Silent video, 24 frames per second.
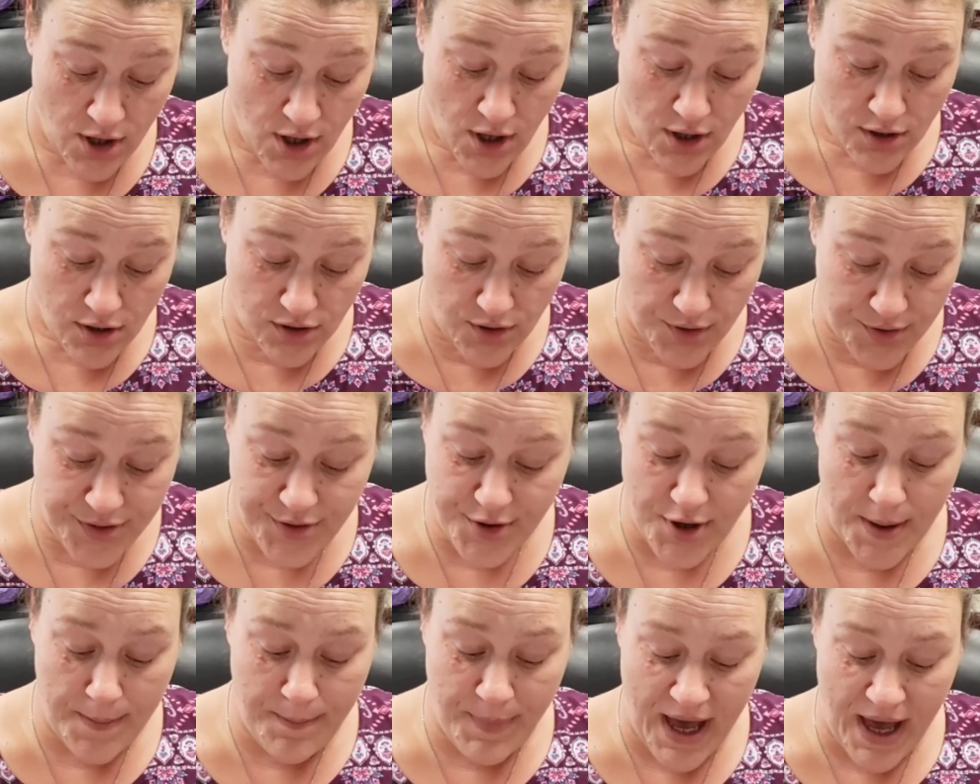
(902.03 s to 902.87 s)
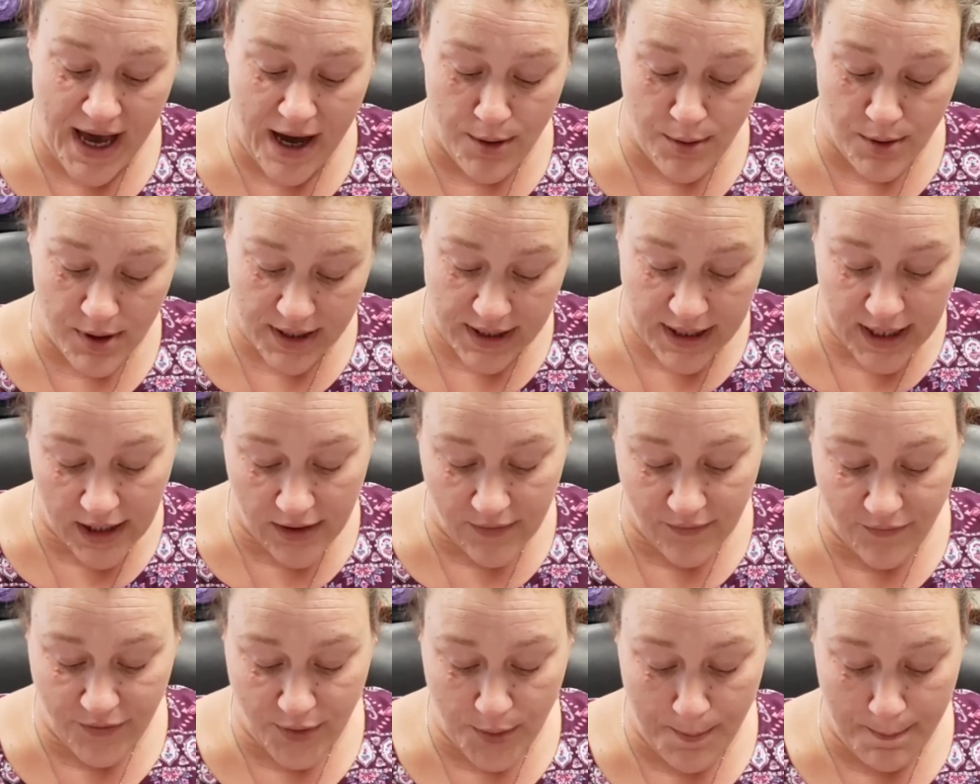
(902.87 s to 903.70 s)
You thought power came
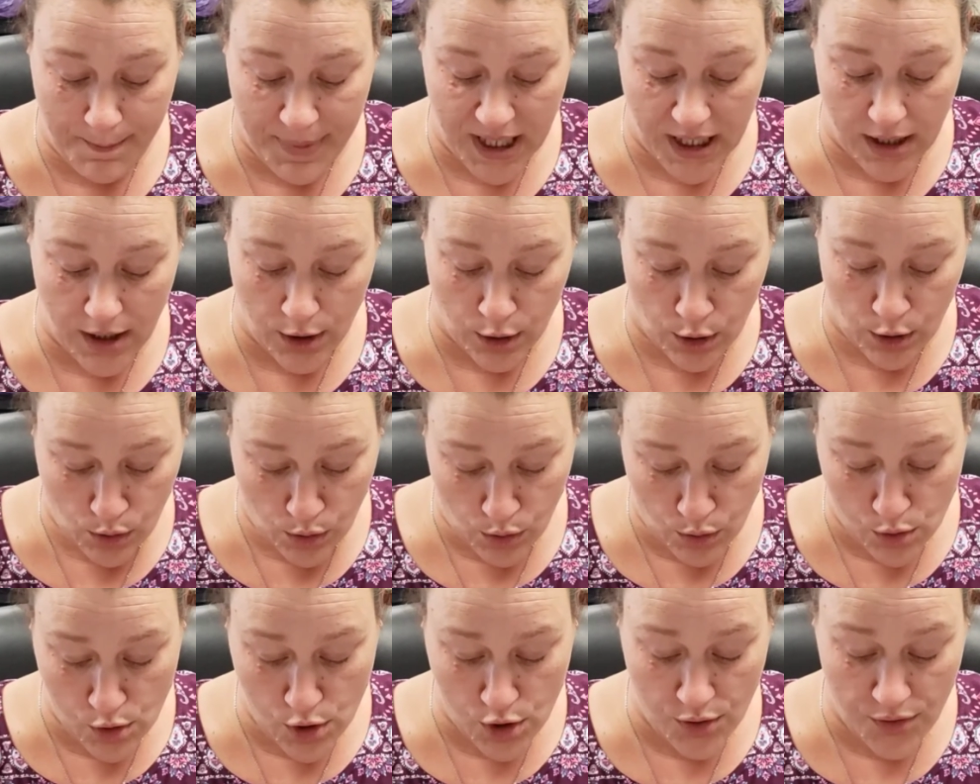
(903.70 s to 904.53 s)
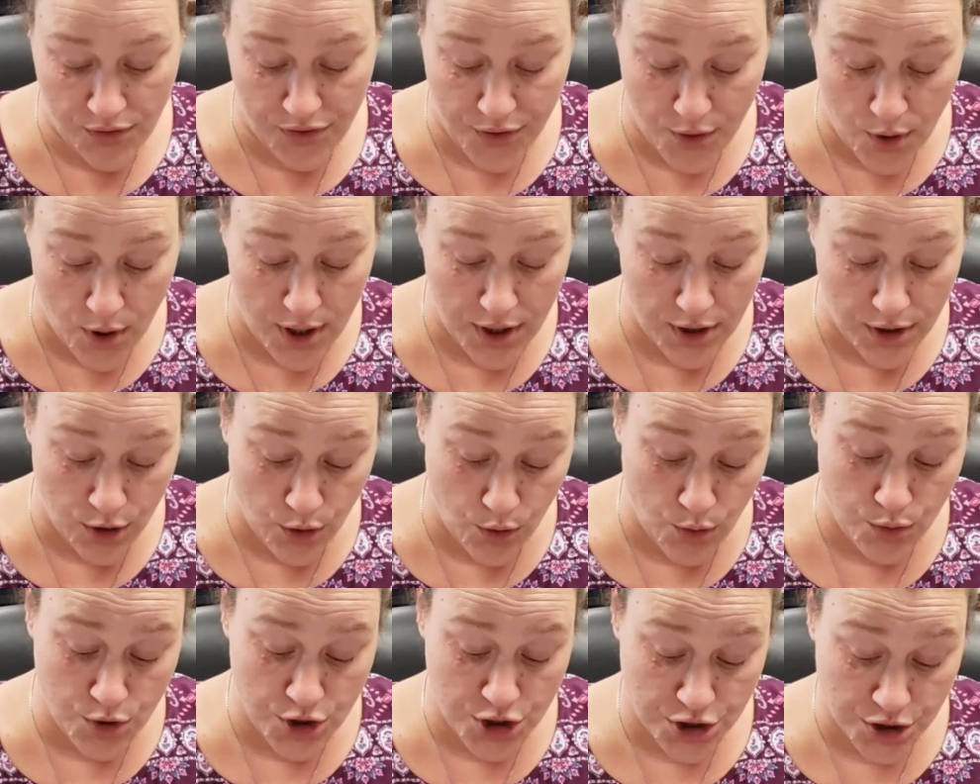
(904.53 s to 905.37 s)
from being who you thought
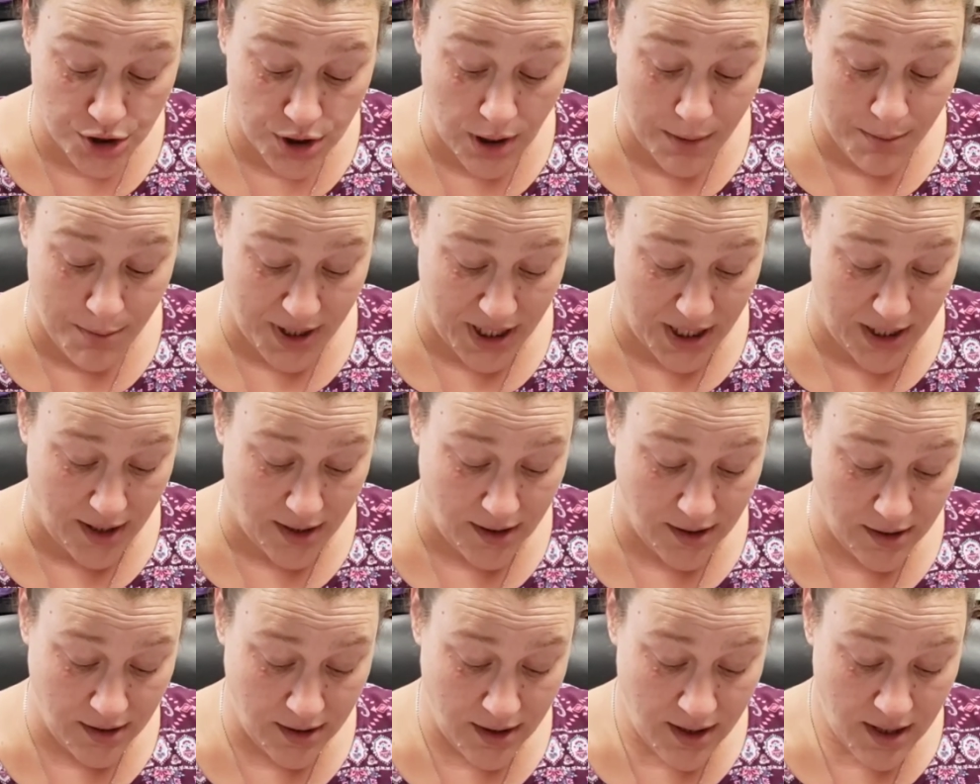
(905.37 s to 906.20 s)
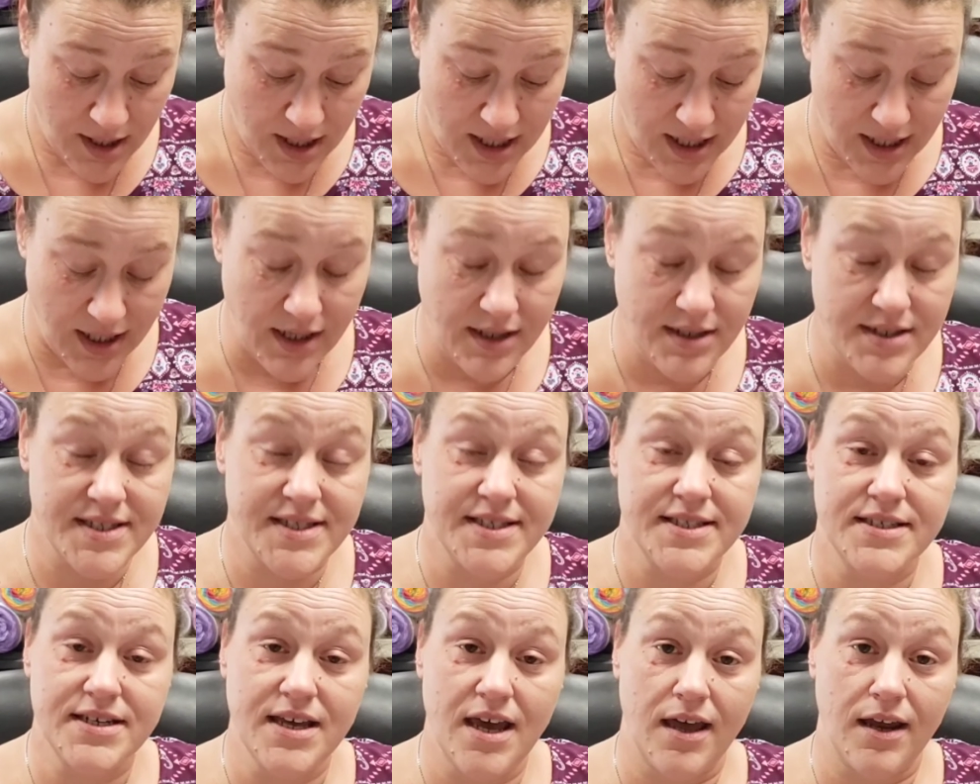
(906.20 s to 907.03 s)
you should be
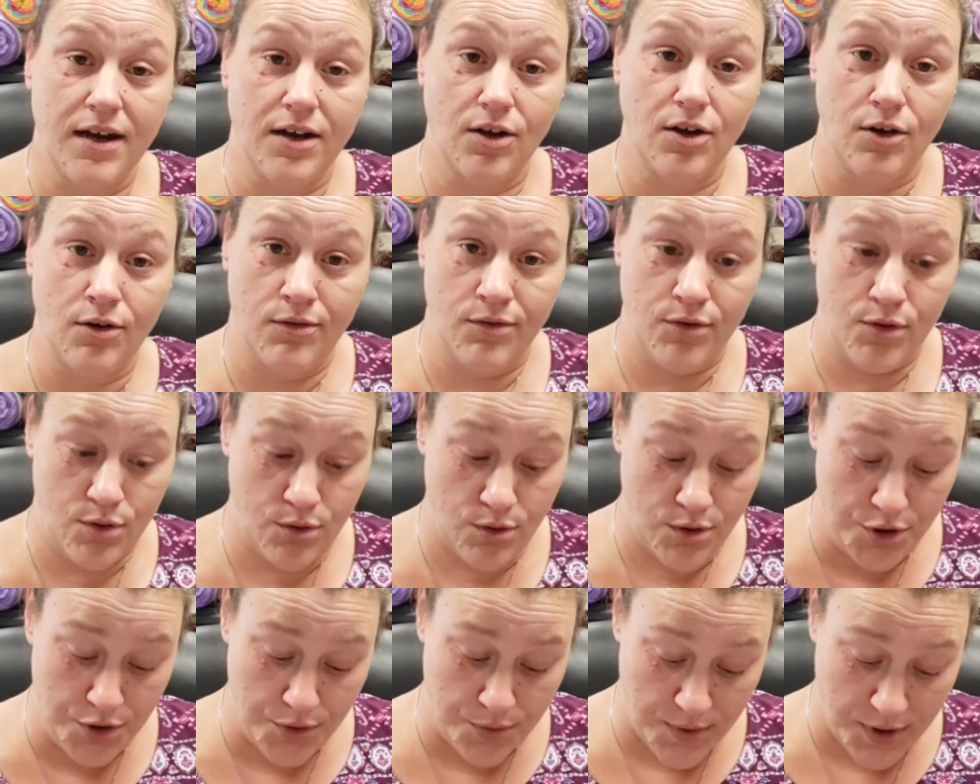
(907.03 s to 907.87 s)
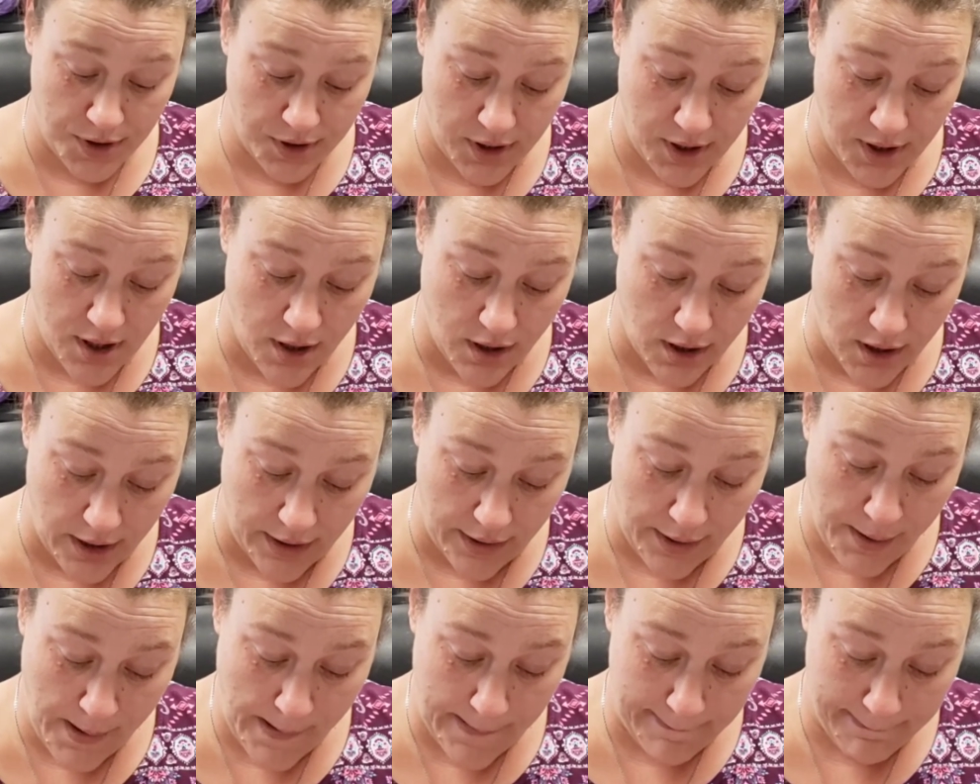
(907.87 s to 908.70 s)
instead of who you really are.